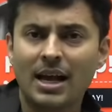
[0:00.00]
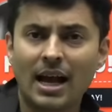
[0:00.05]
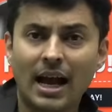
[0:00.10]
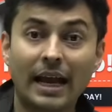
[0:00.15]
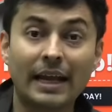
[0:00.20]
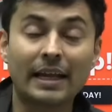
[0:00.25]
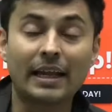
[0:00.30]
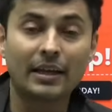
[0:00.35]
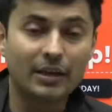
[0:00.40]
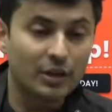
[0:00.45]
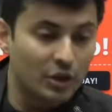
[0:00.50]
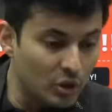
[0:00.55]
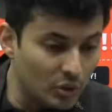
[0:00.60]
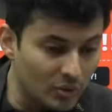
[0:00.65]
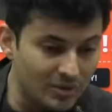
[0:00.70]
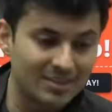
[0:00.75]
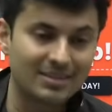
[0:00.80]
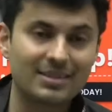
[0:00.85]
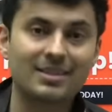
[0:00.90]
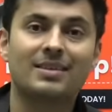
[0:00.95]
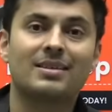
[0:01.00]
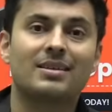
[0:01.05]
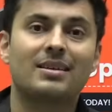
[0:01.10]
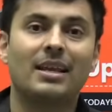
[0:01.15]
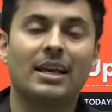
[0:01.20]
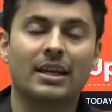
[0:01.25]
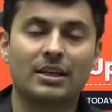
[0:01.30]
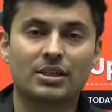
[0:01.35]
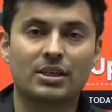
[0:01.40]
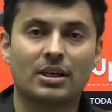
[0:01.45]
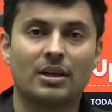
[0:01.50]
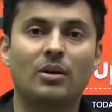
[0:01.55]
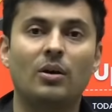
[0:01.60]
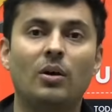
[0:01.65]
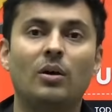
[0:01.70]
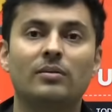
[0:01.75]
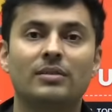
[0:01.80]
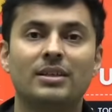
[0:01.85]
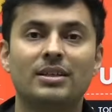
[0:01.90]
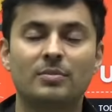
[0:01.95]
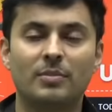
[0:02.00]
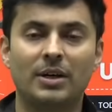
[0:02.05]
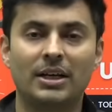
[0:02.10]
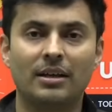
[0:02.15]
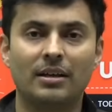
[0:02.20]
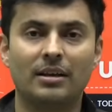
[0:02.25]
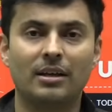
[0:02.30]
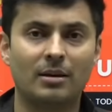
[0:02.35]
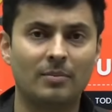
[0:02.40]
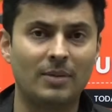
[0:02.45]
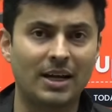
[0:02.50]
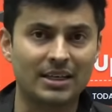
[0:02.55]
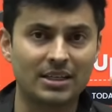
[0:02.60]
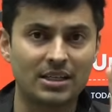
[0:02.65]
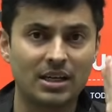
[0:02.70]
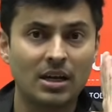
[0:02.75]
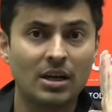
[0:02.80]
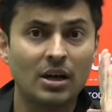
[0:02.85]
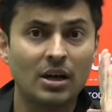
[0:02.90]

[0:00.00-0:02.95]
I can use this lecture of this particular batch.